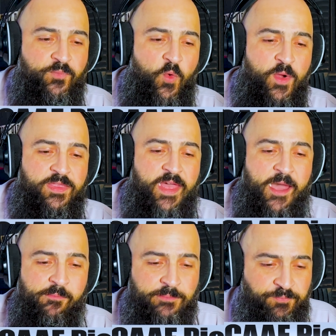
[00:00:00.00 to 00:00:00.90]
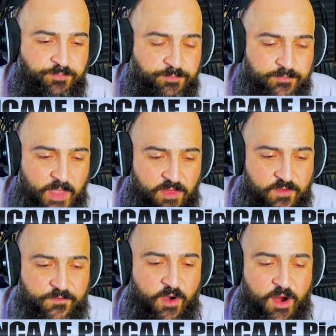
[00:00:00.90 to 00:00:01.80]
with them as
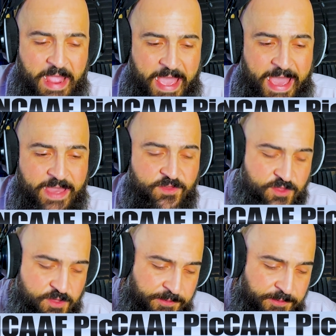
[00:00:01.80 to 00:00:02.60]
far as